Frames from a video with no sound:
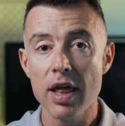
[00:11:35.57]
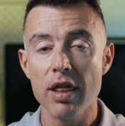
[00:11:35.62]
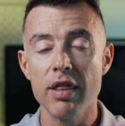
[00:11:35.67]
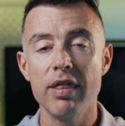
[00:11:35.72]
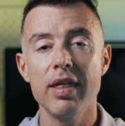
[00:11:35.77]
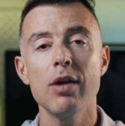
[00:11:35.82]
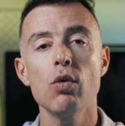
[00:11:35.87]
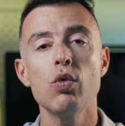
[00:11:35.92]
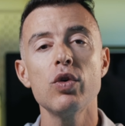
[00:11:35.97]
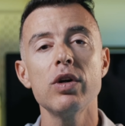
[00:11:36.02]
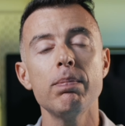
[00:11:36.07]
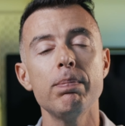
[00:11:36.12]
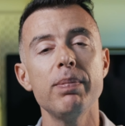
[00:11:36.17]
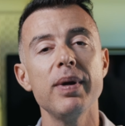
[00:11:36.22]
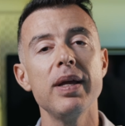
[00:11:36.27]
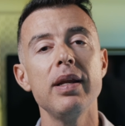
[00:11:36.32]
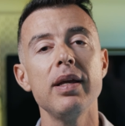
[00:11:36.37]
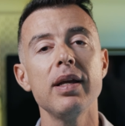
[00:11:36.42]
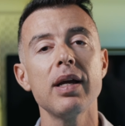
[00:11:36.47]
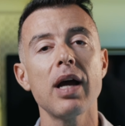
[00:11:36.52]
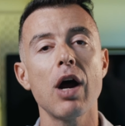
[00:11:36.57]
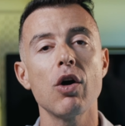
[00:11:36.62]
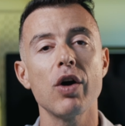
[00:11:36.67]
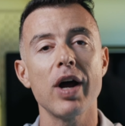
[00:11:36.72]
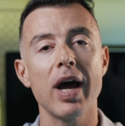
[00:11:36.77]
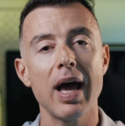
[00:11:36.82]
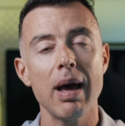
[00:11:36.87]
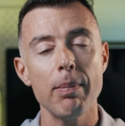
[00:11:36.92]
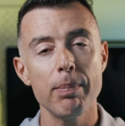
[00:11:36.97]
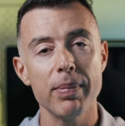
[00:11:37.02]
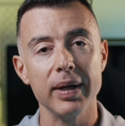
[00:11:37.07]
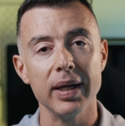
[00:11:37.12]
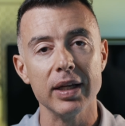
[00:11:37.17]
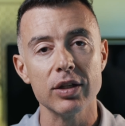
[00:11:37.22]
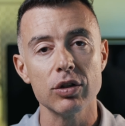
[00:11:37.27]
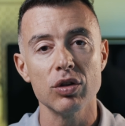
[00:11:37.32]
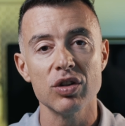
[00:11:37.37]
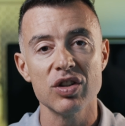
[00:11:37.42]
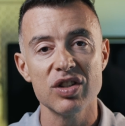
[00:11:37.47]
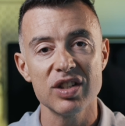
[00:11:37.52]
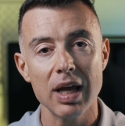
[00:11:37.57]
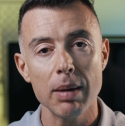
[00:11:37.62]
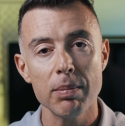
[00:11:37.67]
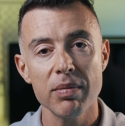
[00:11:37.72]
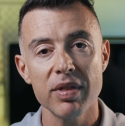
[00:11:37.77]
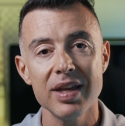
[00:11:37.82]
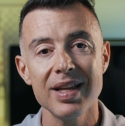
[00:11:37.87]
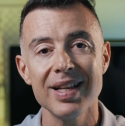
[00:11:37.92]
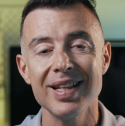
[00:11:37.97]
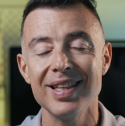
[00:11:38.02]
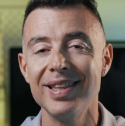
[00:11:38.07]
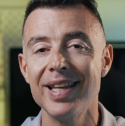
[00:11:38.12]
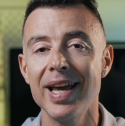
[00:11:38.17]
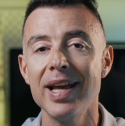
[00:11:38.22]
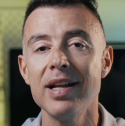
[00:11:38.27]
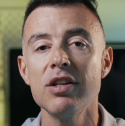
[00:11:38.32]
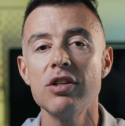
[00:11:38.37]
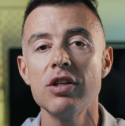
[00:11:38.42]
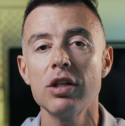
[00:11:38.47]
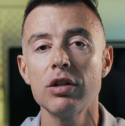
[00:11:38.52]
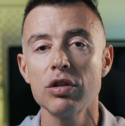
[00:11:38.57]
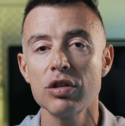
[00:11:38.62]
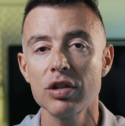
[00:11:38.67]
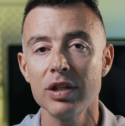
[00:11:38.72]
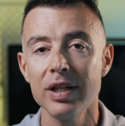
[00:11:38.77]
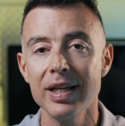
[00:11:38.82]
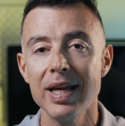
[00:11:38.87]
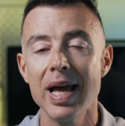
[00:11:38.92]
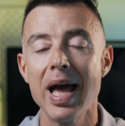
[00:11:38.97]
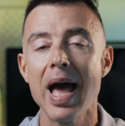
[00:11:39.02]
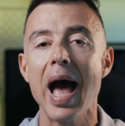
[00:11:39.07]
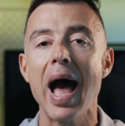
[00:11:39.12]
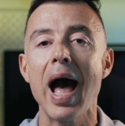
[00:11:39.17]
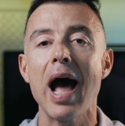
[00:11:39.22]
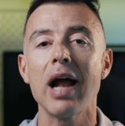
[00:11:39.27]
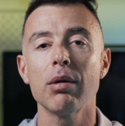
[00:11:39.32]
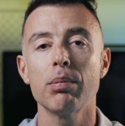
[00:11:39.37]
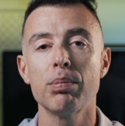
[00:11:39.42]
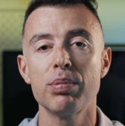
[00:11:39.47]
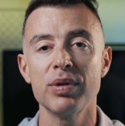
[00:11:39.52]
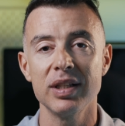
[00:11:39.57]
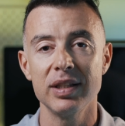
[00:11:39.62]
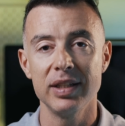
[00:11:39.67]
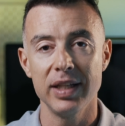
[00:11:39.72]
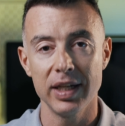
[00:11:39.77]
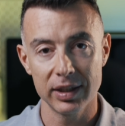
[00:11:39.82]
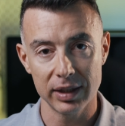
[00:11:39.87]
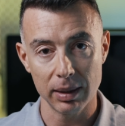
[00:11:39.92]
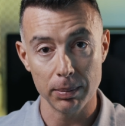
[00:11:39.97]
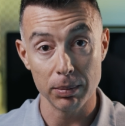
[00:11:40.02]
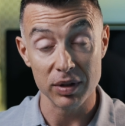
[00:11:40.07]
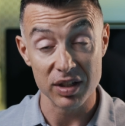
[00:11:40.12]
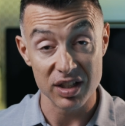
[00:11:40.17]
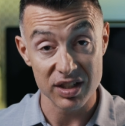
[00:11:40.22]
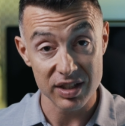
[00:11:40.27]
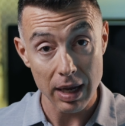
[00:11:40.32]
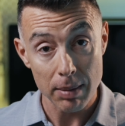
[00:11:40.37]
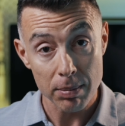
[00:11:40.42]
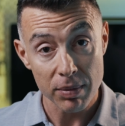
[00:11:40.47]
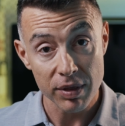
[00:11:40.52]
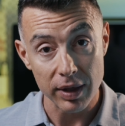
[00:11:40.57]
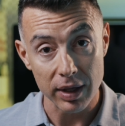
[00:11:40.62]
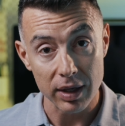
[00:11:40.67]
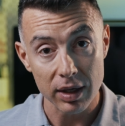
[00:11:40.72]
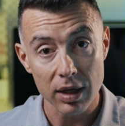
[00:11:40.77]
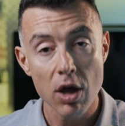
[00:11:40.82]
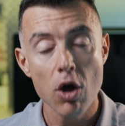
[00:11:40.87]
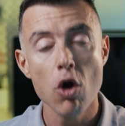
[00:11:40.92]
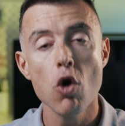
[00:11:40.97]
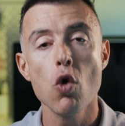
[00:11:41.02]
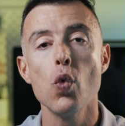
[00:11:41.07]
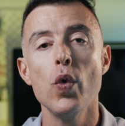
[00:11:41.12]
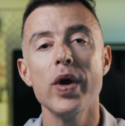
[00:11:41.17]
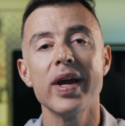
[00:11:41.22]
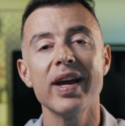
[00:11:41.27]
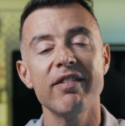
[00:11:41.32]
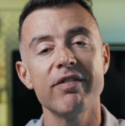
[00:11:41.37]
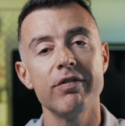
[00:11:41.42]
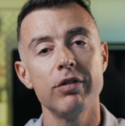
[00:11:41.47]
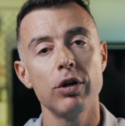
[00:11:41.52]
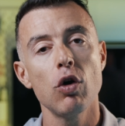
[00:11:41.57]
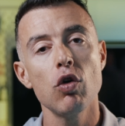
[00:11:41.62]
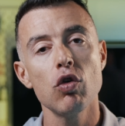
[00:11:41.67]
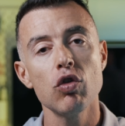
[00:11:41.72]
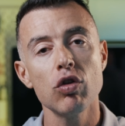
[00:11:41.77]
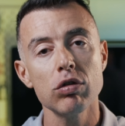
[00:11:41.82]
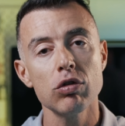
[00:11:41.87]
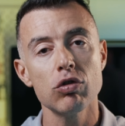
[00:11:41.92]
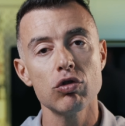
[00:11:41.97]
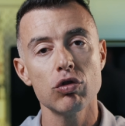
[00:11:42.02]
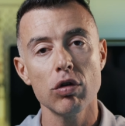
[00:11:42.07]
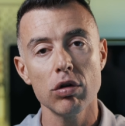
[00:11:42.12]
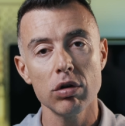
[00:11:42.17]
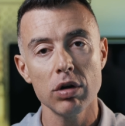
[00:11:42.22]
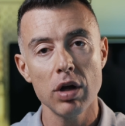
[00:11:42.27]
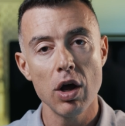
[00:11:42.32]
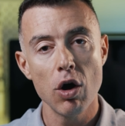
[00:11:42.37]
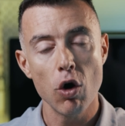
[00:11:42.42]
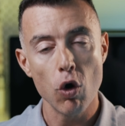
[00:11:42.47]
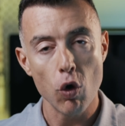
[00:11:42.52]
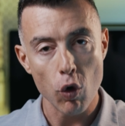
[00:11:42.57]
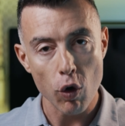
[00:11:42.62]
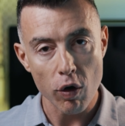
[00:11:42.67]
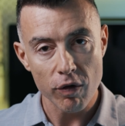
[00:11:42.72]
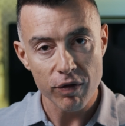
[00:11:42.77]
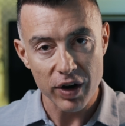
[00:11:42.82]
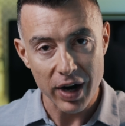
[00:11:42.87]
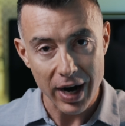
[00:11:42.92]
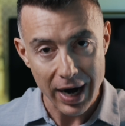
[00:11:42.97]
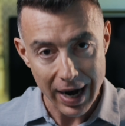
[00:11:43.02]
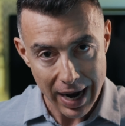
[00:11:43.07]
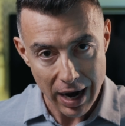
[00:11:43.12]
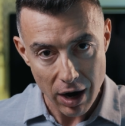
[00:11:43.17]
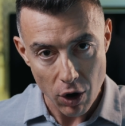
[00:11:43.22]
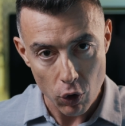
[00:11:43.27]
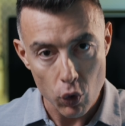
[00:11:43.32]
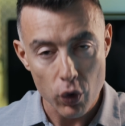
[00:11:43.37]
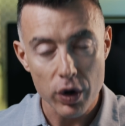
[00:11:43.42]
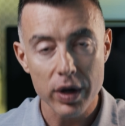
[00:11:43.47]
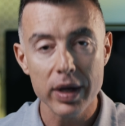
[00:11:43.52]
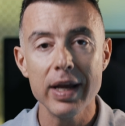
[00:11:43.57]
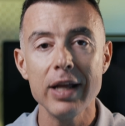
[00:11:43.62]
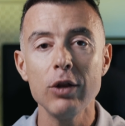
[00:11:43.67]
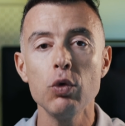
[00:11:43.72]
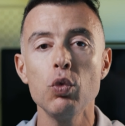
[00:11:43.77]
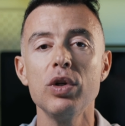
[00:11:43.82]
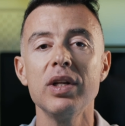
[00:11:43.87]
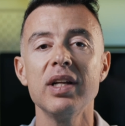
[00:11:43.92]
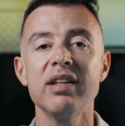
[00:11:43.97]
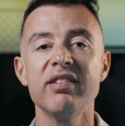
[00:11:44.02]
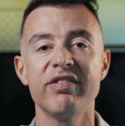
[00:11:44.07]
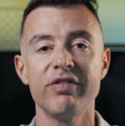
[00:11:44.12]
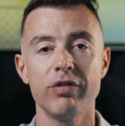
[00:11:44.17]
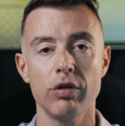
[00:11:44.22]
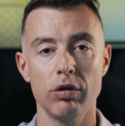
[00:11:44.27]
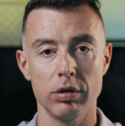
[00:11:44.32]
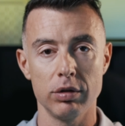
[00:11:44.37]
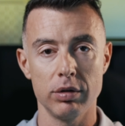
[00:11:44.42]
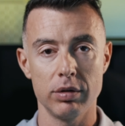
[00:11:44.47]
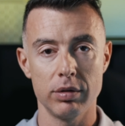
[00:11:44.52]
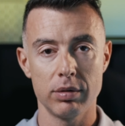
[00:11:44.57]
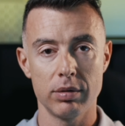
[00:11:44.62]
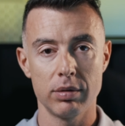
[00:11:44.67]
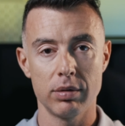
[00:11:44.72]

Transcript: then we're pinning our happiness on something dangerously unpredictable, something we have no control over how it will unfold.